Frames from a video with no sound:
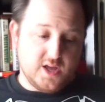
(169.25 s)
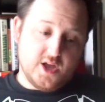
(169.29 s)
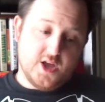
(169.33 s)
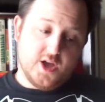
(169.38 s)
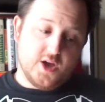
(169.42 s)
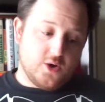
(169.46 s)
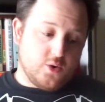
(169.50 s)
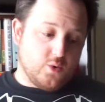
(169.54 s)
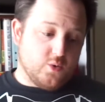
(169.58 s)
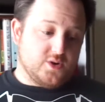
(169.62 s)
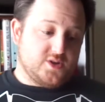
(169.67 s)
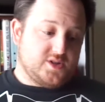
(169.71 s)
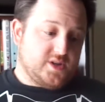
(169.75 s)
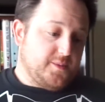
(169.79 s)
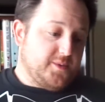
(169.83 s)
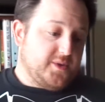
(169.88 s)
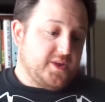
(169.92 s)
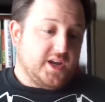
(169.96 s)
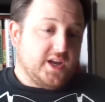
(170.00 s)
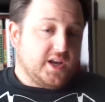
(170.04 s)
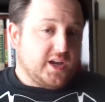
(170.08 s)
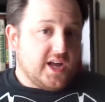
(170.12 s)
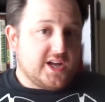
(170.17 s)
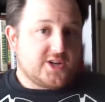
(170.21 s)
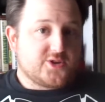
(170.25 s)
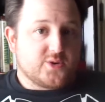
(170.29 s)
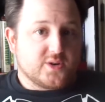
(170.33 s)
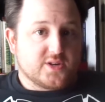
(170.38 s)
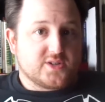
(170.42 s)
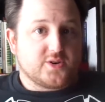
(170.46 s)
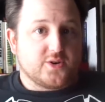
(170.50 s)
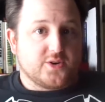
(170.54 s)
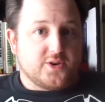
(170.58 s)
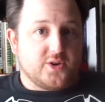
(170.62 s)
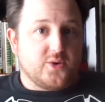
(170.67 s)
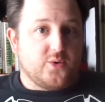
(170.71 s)
Of course, some of the electrics
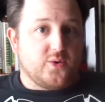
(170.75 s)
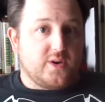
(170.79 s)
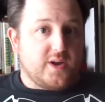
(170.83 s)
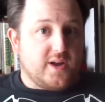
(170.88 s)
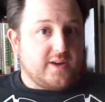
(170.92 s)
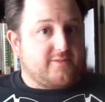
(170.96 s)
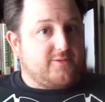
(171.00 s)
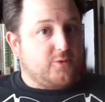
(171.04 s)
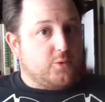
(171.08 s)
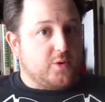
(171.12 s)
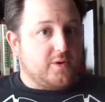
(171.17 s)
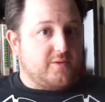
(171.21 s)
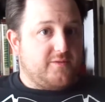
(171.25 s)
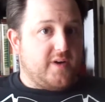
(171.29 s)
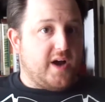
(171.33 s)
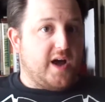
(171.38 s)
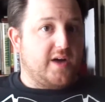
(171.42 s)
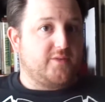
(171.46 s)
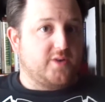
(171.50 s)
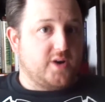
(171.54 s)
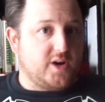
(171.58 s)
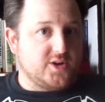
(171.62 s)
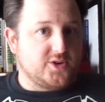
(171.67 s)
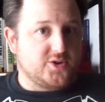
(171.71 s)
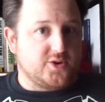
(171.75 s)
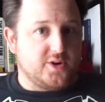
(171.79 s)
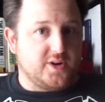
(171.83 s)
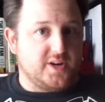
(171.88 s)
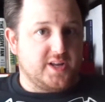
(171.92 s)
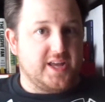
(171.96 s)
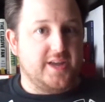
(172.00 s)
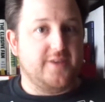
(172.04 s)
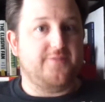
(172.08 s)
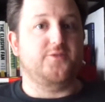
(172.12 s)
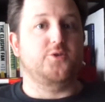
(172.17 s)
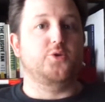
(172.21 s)
are doing like 400 to 500
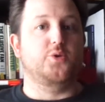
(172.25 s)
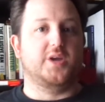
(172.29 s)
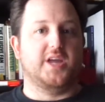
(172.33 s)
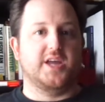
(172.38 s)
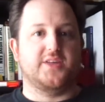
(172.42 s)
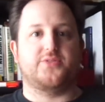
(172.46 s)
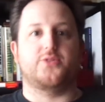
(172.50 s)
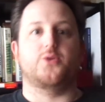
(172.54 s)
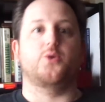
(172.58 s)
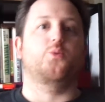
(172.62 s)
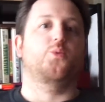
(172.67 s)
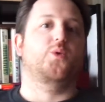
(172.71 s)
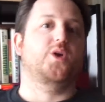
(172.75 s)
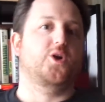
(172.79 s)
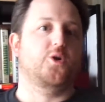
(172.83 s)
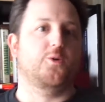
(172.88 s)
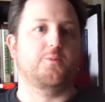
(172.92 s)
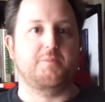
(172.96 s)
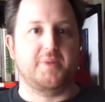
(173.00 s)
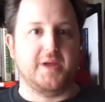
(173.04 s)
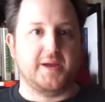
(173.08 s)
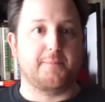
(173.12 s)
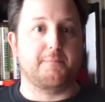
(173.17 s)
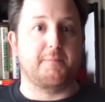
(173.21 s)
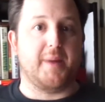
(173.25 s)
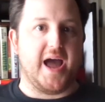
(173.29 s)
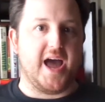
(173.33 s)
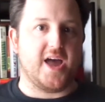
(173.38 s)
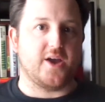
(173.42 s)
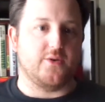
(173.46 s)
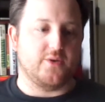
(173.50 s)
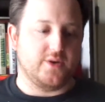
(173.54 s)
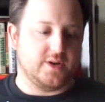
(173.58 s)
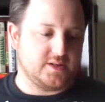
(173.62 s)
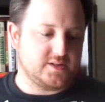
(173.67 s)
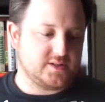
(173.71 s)
if you get the real big
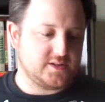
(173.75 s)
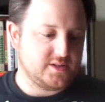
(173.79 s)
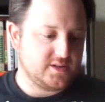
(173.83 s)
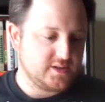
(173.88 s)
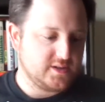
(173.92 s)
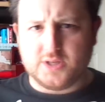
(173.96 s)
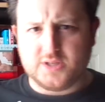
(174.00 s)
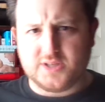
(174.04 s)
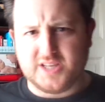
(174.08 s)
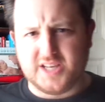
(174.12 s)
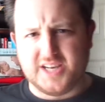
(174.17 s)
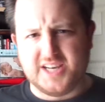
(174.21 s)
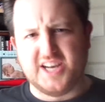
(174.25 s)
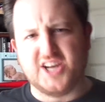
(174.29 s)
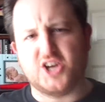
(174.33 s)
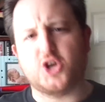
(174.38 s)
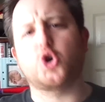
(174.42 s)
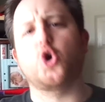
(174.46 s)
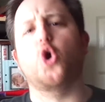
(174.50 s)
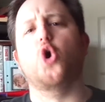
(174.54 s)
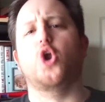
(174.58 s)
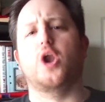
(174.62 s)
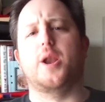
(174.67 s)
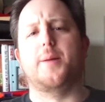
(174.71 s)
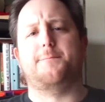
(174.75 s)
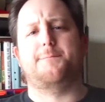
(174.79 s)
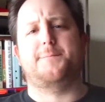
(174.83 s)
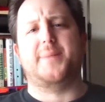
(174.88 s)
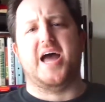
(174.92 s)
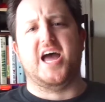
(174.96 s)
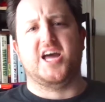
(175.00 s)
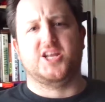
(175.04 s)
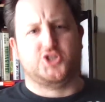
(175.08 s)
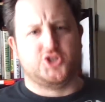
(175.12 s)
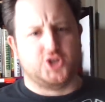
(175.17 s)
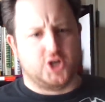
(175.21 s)
batteries. The Nikola
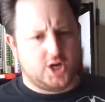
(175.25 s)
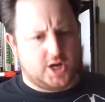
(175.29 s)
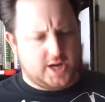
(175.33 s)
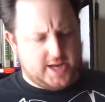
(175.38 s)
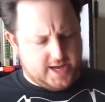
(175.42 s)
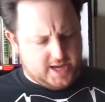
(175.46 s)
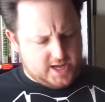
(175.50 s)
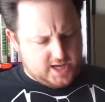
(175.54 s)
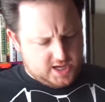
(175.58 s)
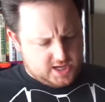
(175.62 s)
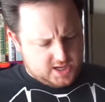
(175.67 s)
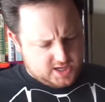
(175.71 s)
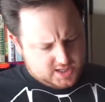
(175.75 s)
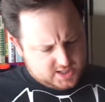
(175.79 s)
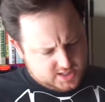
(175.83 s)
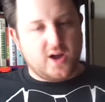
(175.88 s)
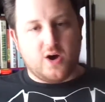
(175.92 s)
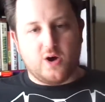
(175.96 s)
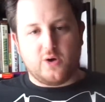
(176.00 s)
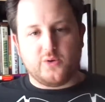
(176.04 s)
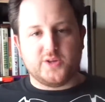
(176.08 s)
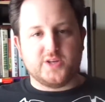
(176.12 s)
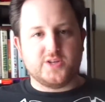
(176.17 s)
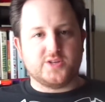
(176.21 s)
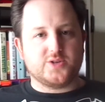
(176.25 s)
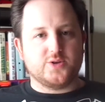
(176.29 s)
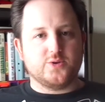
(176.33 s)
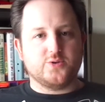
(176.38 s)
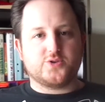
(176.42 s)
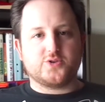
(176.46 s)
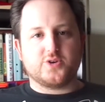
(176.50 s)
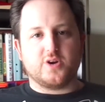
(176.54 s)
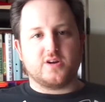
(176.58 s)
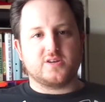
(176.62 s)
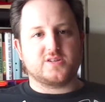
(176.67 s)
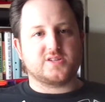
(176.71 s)
Badger, hey. All these new
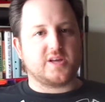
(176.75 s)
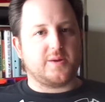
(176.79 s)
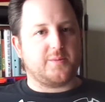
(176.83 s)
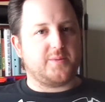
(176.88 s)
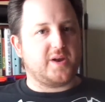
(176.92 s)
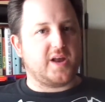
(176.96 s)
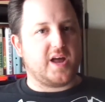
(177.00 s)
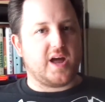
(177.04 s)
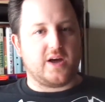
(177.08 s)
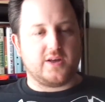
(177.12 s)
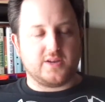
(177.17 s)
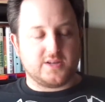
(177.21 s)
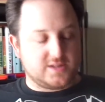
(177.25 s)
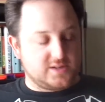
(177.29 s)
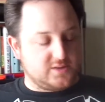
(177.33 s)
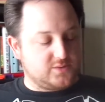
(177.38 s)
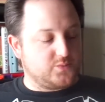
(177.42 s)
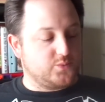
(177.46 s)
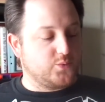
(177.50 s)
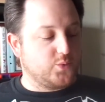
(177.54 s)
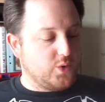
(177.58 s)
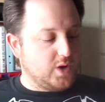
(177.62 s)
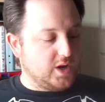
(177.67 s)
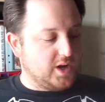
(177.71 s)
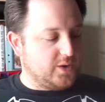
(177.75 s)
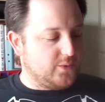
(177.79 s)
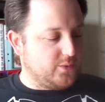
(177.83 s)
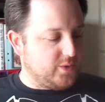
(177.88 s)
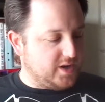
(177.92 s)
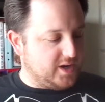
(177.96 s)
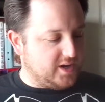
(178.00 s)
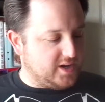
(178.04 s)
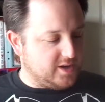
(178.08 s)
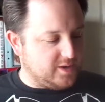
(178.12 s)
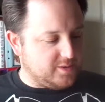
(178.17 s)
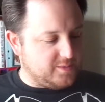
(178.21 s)
trucks coming out, this is really,
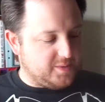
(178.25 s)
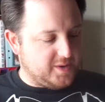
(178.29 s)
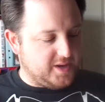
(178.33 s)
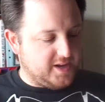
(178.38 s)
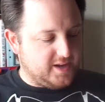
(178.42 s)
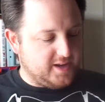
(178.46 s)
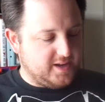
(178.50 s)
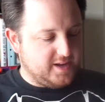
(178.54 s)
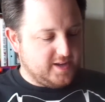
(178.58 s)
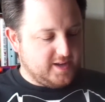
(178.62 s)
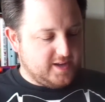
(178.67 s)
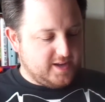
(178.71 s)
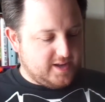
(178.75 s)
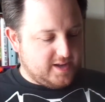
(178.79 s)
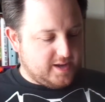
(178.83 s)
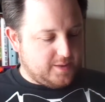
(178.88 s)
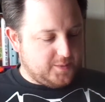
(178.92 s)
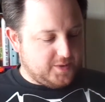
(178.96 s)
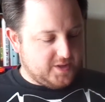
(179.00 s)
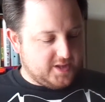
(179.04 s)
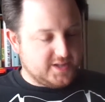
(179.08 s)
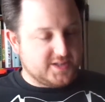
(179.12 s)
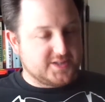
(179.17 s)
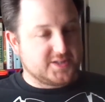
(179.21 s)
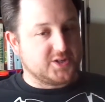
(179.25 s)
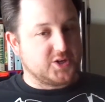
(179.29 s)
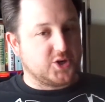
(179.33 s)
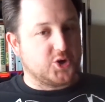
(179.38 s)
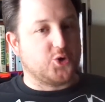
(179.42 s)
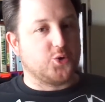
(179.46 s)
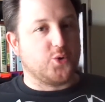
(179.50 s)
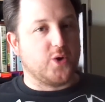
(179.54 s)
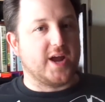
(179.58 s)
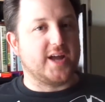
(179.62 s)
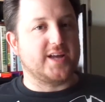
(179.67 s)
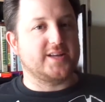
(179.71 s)
really going to be, I mean, this is a
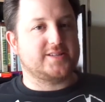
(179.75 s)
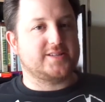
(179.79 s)
great